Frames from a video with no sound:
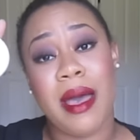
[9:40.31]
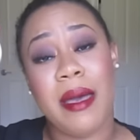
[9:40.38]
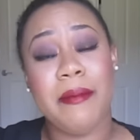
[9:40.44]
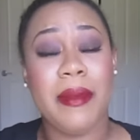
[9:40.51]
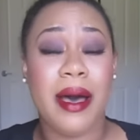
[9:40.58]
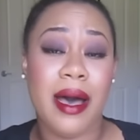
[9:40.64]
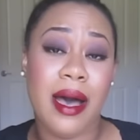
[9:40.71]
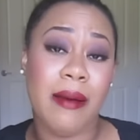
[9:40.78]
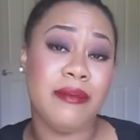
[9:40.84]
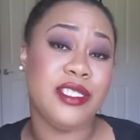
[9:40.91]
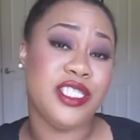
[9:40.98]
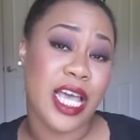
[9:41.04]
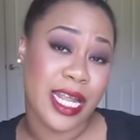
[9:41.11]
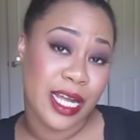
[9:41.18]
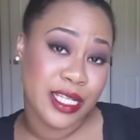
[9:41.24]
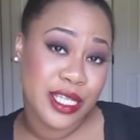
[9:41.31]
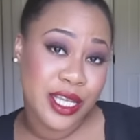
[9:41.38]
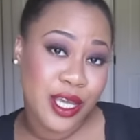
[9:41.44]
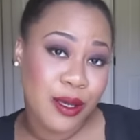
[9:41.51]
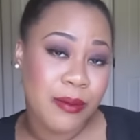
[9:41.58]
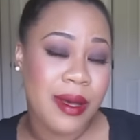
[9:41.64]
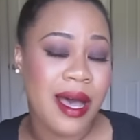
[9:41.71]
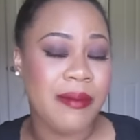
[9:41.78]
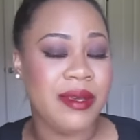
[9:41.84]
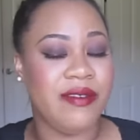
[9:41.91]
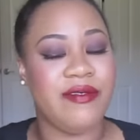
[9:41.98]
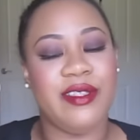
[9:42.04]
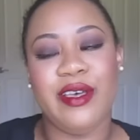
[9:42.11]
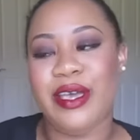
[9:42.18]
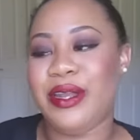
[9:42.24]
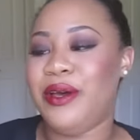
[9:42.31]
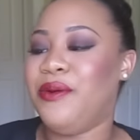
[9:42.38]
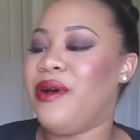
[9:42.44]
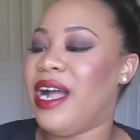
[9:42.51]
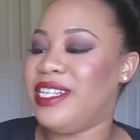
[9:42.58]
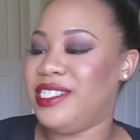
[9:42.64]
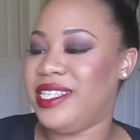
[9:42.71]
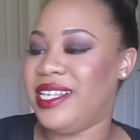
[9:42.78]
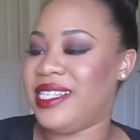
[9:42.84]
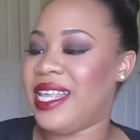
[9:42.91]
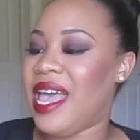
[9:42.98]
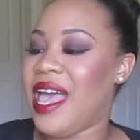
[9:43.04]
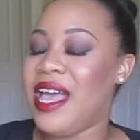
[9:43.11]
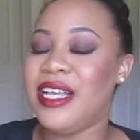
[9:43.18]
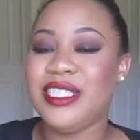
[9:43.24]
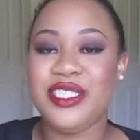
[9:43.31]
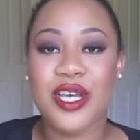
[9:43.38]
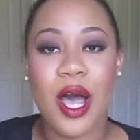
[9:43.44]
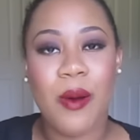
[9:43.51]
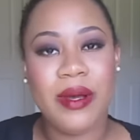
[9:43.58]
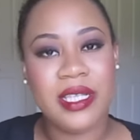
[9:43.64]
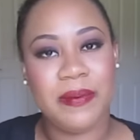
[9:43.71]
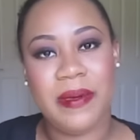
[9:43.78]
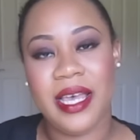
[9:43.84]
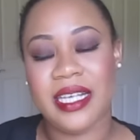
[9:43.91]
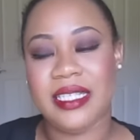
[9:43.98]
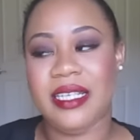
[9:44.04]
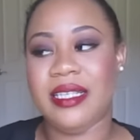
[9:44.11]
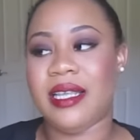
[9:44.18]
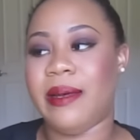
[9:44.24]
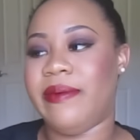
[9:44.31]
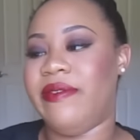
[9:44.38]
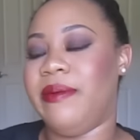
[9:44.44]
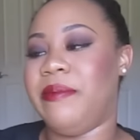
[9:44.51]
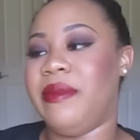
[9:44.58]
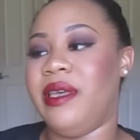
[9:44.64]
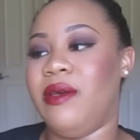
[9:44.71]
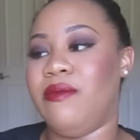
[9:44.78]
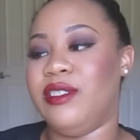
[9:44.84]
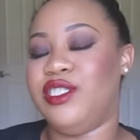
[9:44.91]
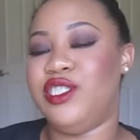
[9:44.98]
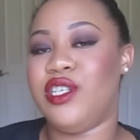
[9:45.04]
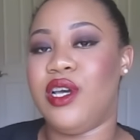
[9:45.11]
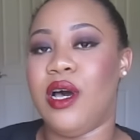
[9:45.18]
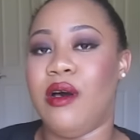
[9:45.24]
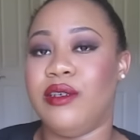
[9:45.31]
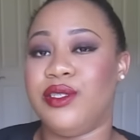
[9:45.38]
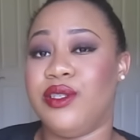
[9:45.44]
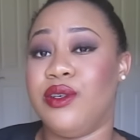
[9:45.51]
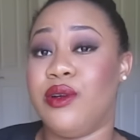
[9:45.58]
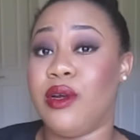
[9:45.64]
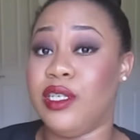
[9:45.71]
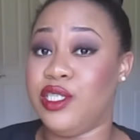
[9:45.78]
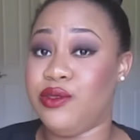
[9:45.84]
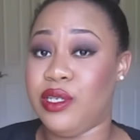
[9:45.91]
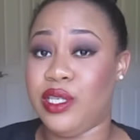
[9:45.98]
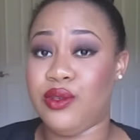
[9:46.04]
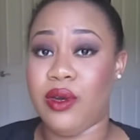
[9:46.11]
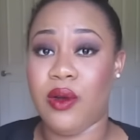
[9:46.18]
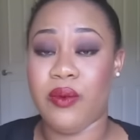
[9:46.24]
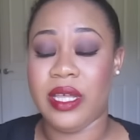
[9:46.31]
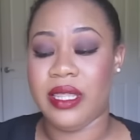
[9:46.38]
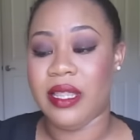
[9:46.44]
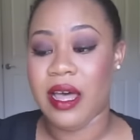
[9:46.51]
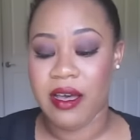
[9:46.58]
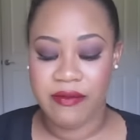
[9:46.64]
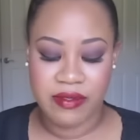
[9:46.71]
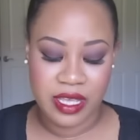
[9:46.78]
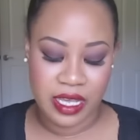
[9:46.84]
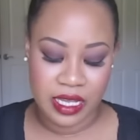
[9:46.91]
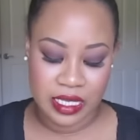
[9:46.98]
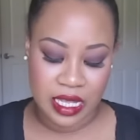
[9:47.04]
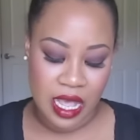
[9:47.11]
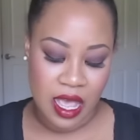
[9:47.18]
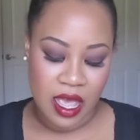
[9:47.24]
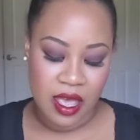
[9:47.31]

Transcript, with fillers: My mom, shout out to you mom, even though you don't watch this, she always picks these up from me when she goes to the grocery store. We love these.